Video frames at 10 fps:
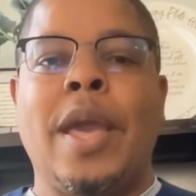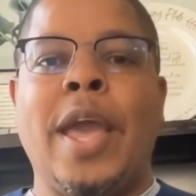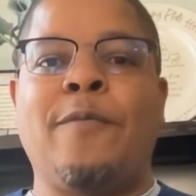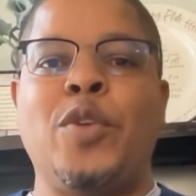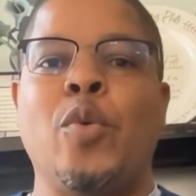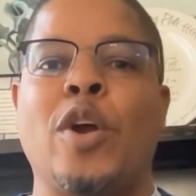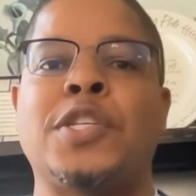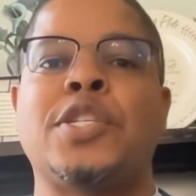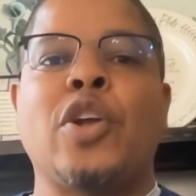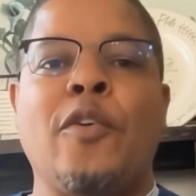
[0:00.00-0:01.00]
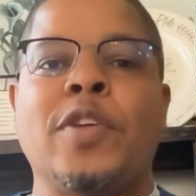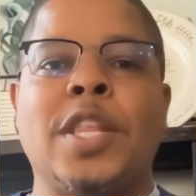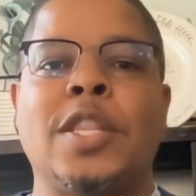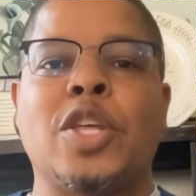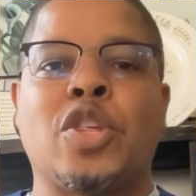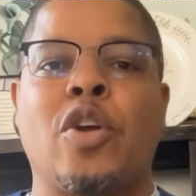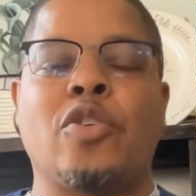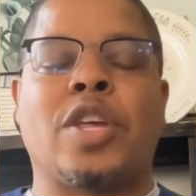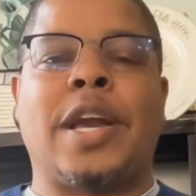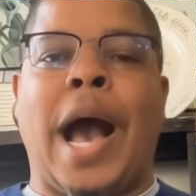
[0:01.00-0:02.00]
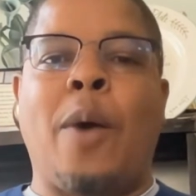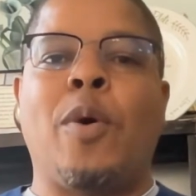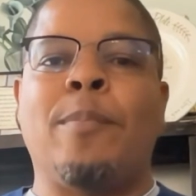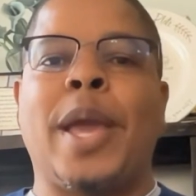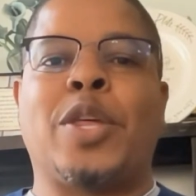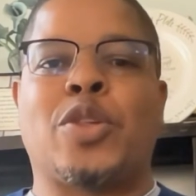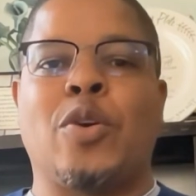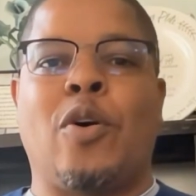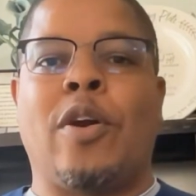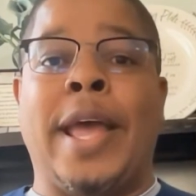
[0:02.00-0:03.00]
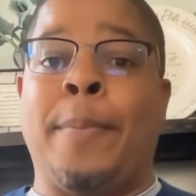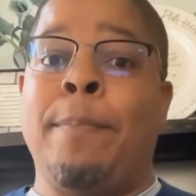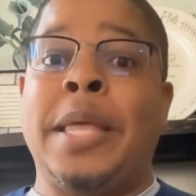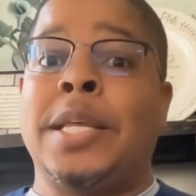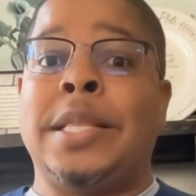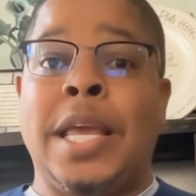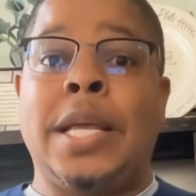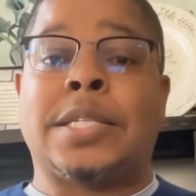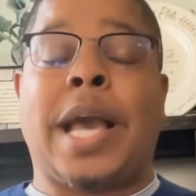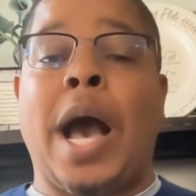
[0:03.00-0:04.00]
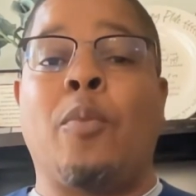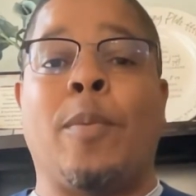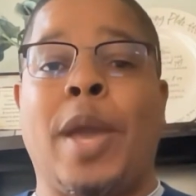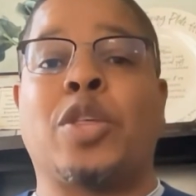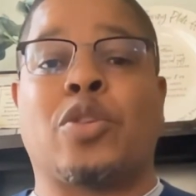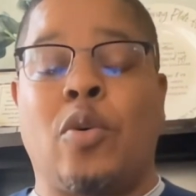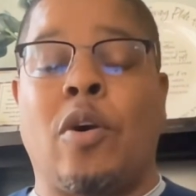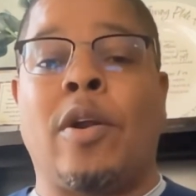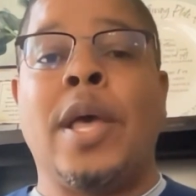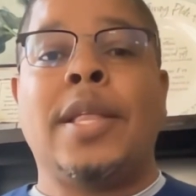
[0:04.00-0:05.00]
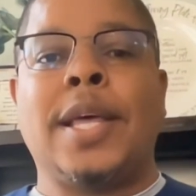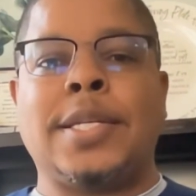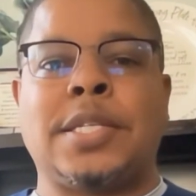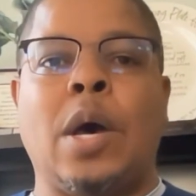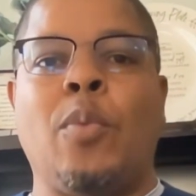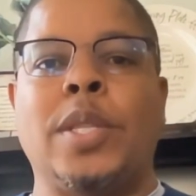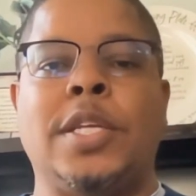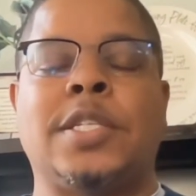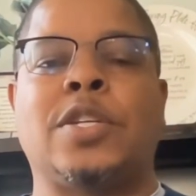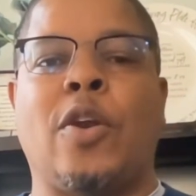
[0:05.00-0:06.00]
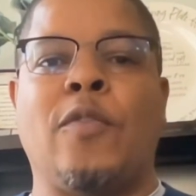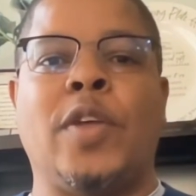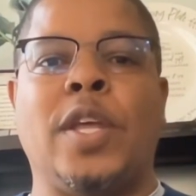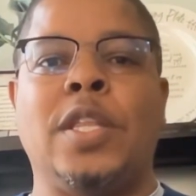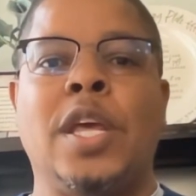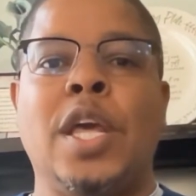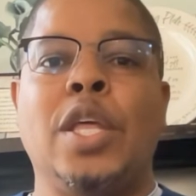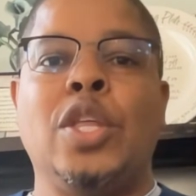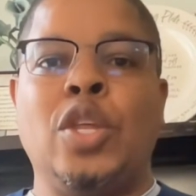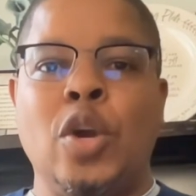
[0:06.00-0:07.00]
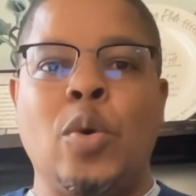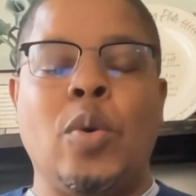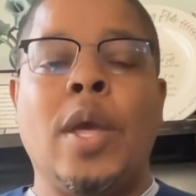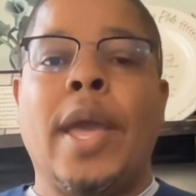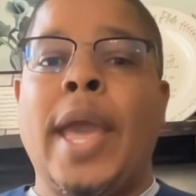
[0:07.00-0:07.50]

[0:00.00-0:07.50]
If you are serving in the church, God will make sure and meeting needs, God will make sure that someone is serving you.